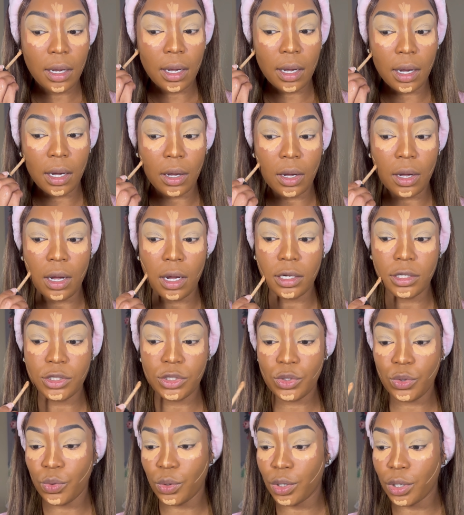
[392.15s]
a
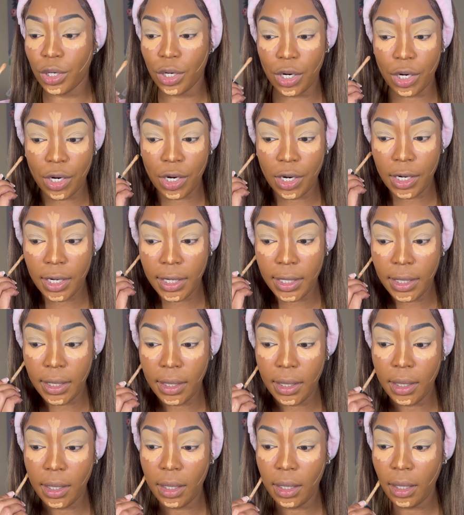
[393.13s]
contour
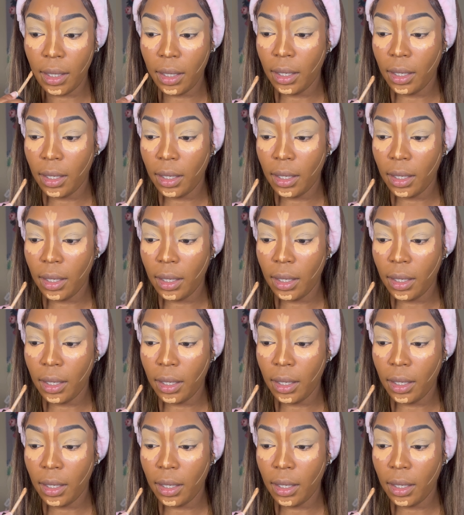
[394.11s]
girly,